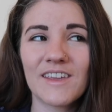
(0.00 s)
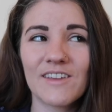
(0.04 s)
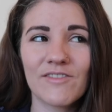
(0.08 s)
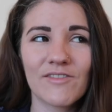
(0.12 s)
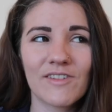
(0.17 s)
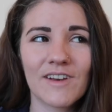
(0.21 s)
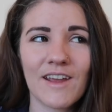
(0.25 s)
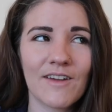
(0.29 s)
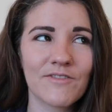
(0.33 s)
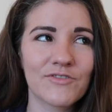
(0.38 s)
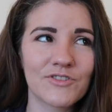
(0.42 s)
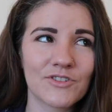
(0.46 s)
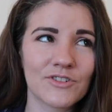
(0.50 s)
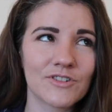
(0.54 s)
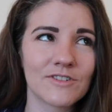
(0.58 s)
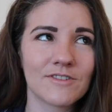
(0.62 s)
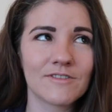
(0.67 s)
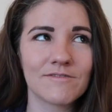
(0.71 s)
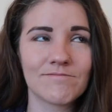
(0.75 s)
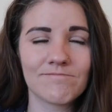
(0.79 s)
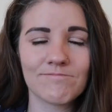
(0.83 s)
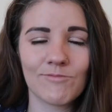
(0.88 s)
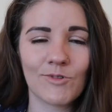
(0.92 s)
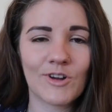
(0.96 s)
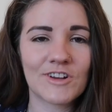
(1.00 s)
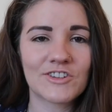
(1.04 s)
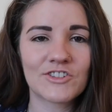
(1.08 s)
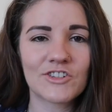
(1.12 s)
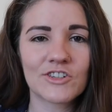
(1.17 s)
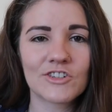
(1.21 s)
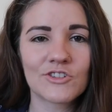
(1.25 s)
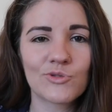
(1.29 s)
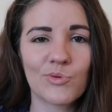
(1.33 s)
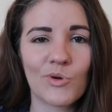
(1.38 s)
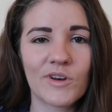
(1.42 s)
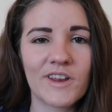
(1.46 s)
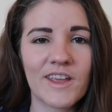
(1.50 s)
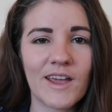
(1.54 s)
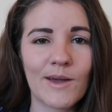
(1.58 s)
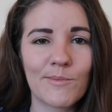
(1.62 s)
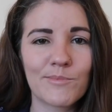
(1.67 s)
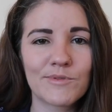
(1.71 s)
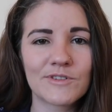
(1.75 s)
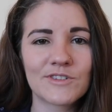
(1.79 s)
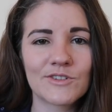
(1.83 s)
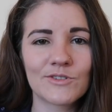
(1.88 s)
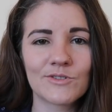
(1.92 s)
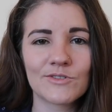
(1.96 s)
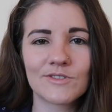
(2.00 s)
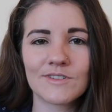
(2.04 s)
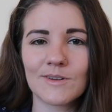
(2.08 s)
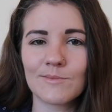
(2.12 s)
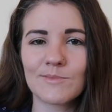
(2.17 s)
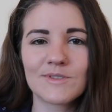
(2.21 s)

even after watching 20 episodes,